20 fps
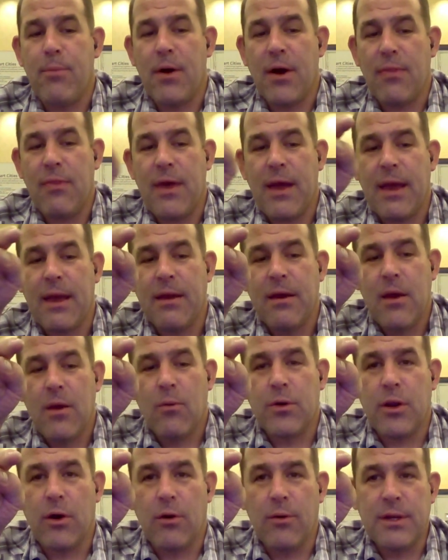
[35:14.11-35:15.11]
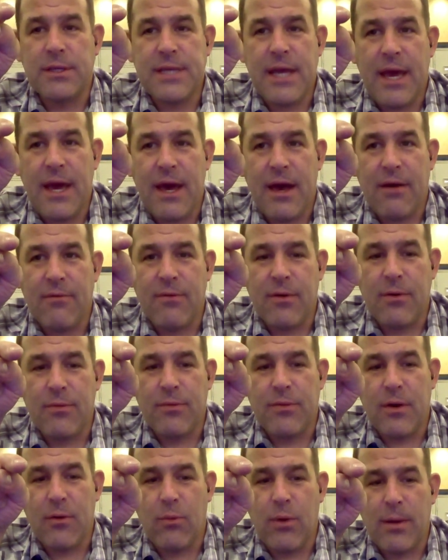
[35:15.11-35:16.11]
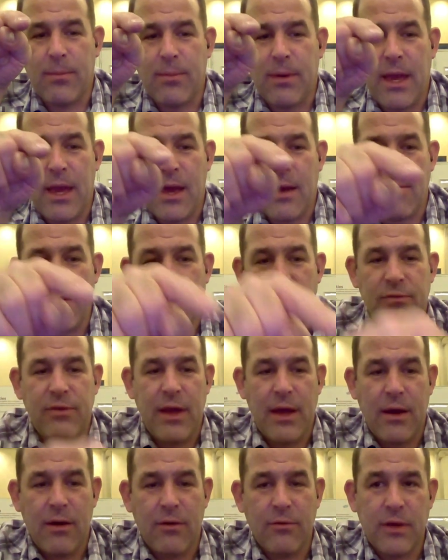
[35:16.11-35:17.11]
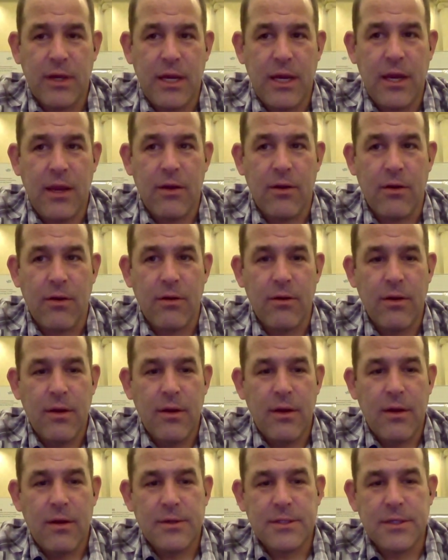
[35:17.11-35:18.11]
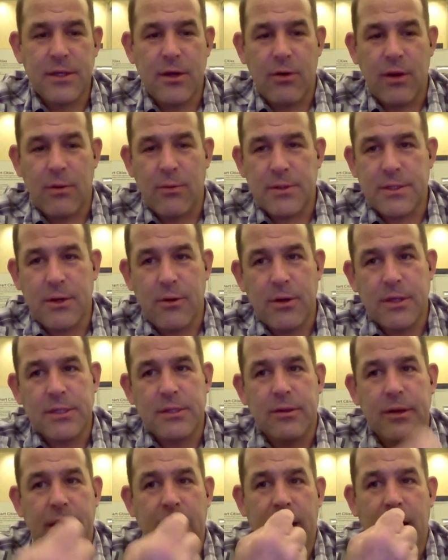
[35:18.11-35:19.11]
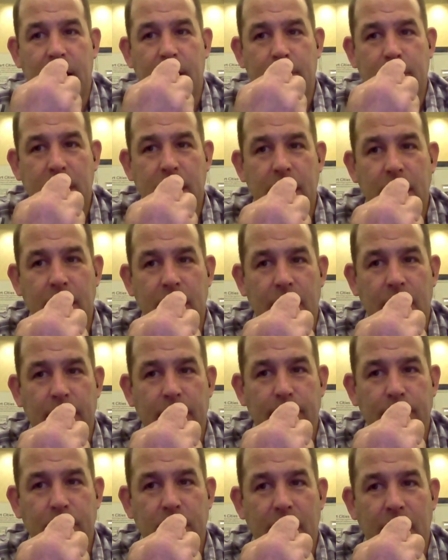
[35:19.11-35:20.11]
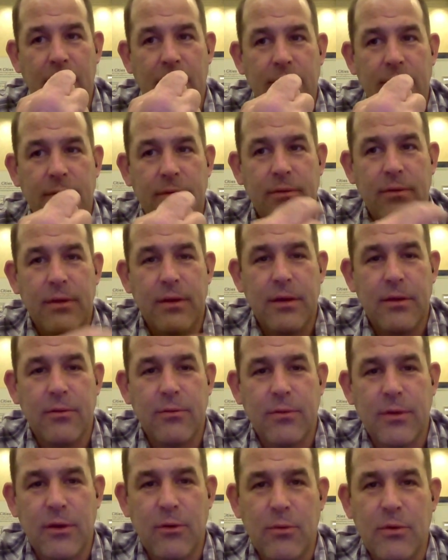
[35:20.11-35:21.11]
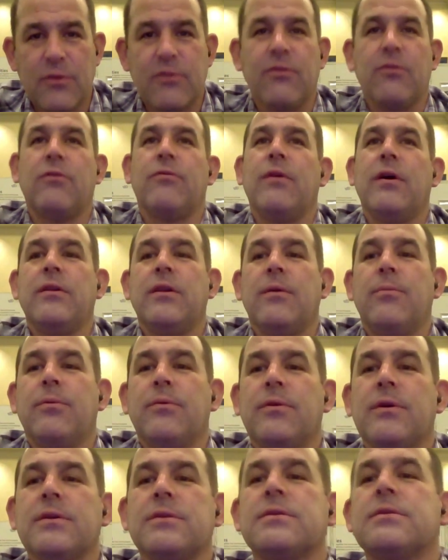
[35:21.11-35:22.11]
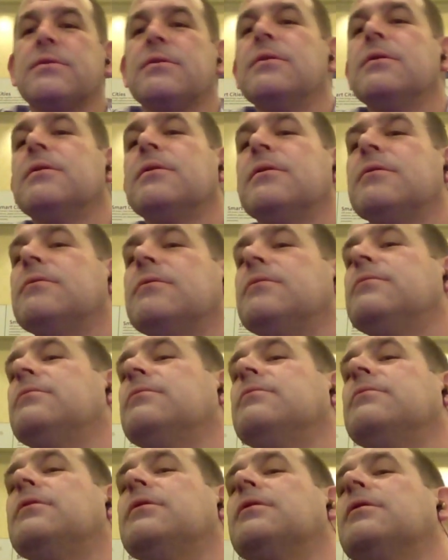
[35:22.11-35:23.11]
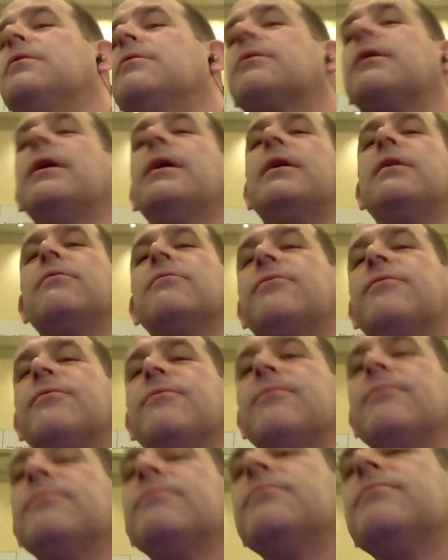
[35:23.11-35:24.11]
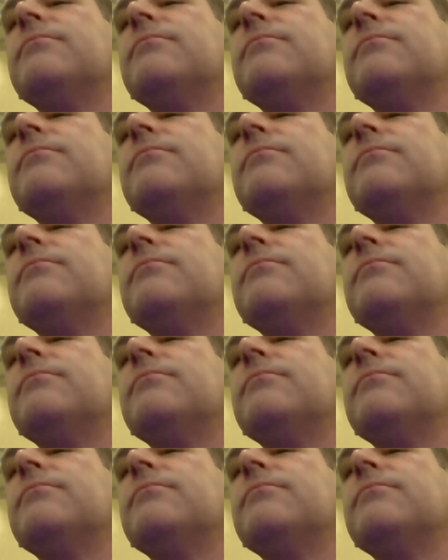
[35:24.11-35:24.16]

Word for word: But they would always have the webcam down here, so it was always looking up here, and you you would sort of end up with this, you know, kind of